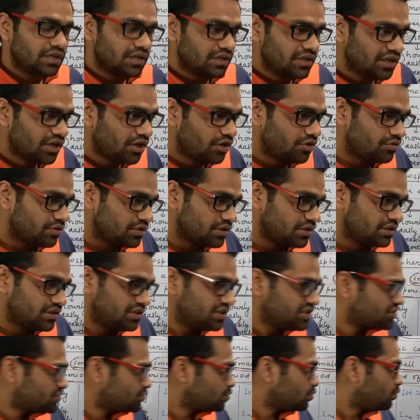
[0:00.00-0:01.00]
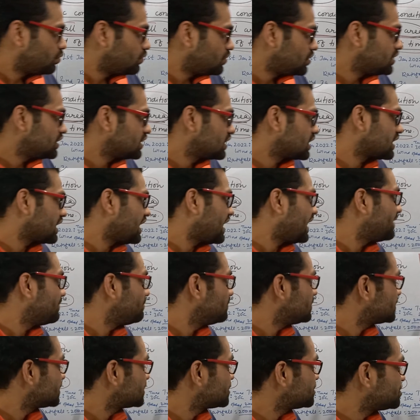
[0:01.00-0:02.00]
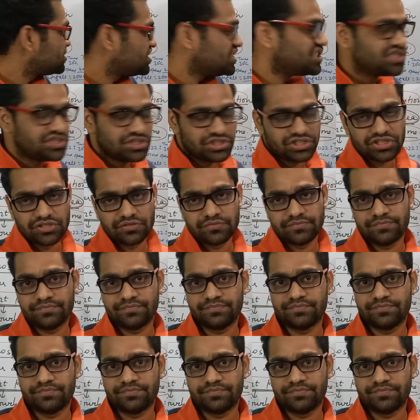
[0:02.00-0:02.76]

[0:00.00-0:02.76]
Now this word climate change,